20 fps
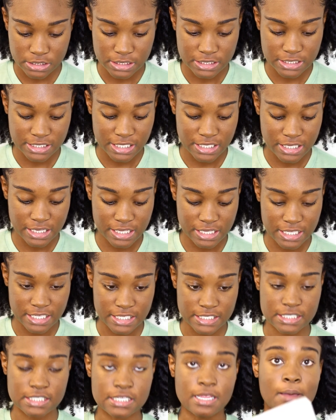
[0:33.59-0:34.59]
sent
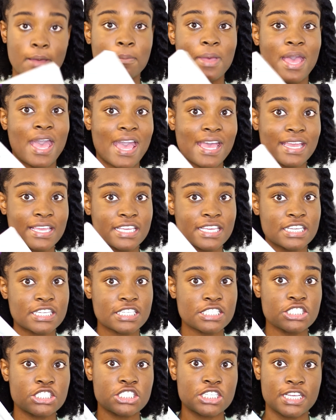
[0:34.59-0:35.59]
this
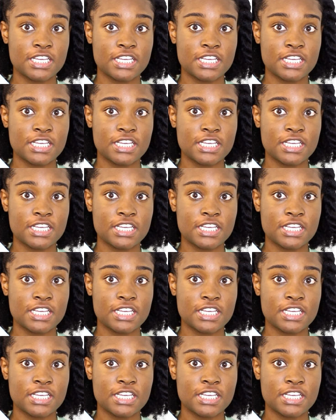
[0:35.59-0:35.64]
package.